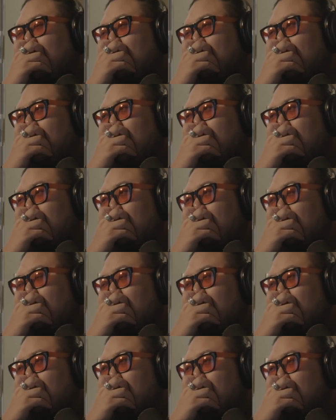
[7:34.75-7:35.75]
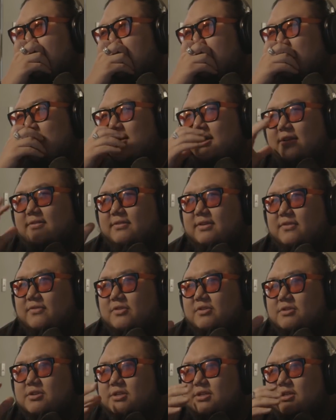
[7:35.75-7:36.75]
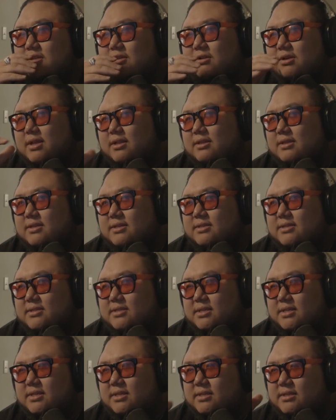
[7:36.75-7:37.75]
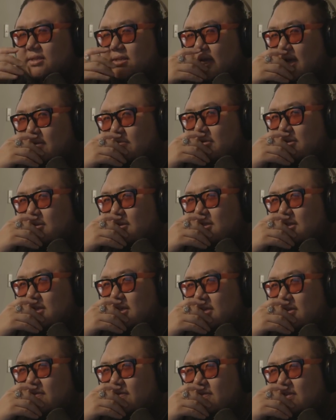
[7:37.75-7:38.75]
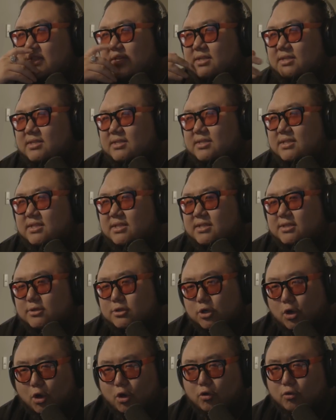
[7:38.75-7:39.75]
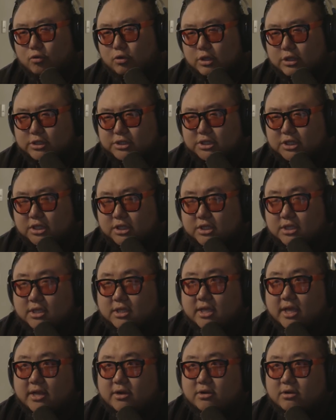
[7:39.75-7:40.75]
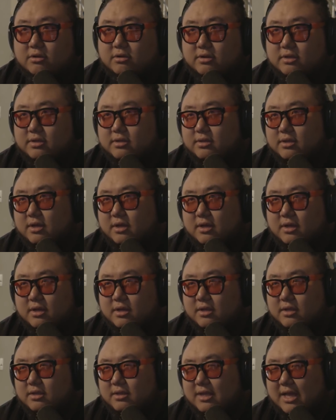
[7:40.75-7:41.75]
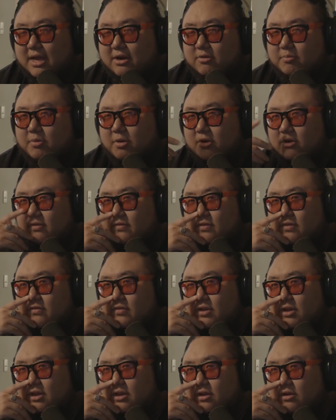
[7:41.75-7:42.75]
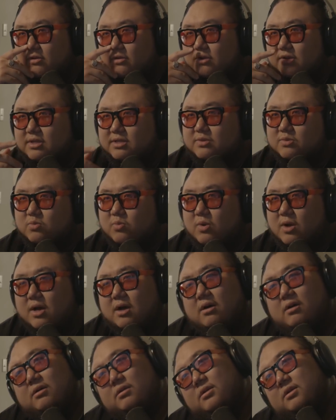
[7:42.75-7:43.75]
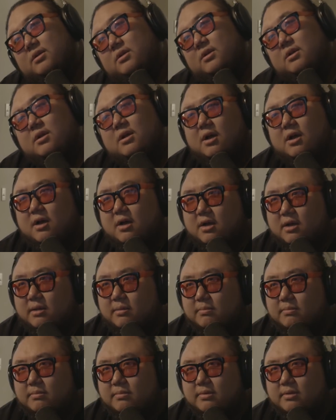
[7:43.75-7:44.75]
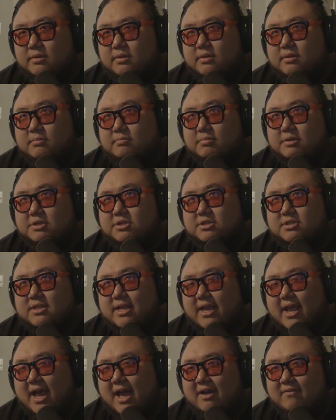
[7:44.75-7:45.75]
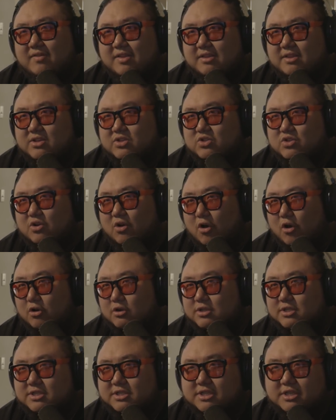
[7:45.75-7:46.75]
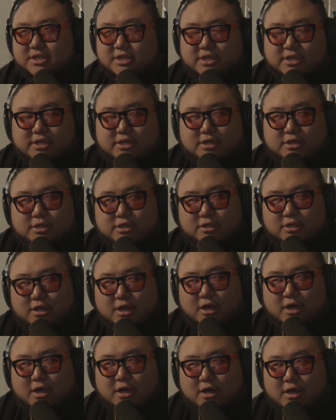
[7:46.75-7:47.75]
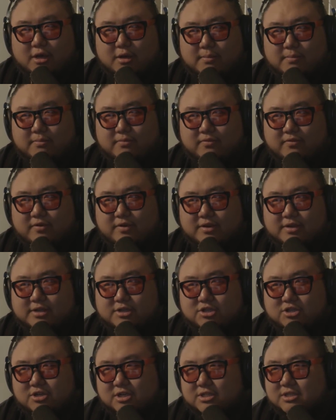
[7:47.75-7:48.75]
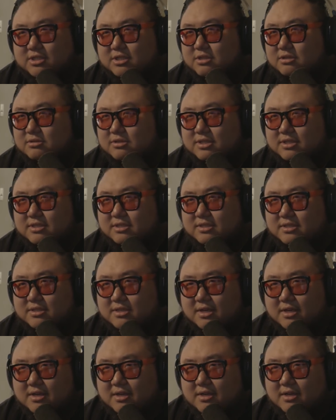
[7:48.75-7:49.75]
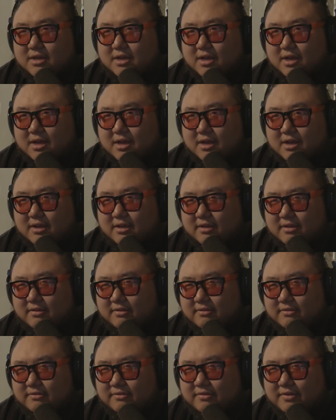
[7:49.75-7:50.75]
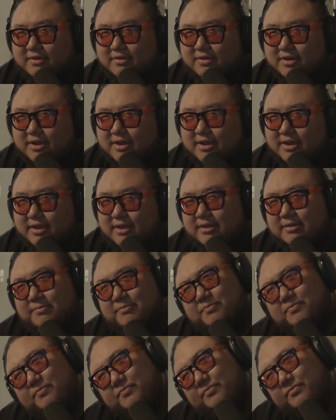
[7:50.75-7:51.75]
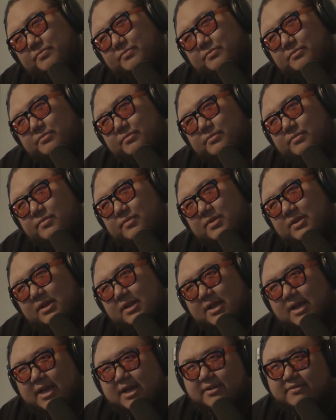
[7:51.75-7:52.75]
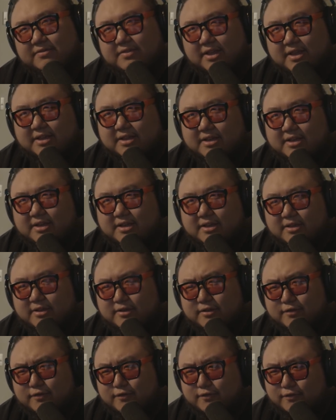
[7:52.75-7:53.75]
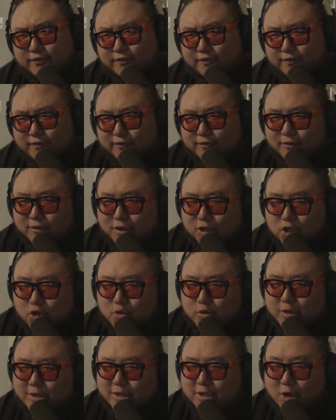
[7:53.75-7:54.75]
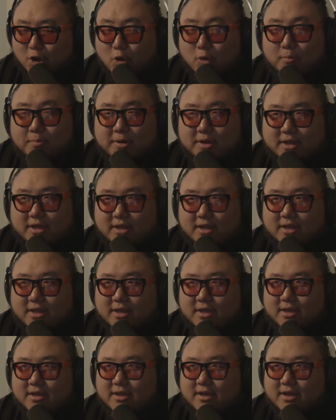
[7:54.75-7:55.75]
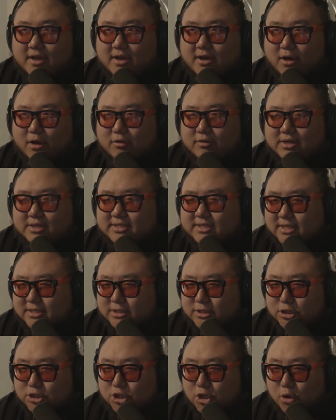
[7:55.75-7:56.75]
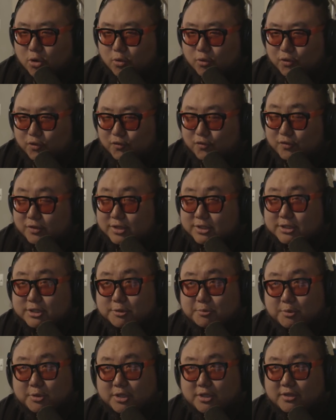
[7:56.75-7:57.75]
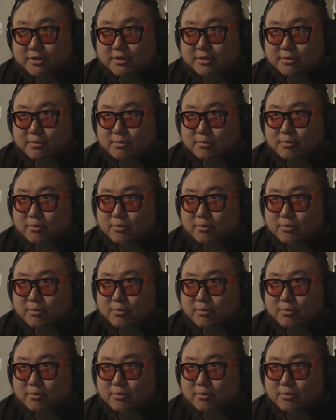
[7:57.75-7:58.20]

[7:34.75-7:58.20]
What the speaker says: I mean, if you just look at this scene, I believe this scene is in the latter part of the video as well. But just like having this artsy, very translucent, very kind of like a fluid opening, already sets the tone for this to be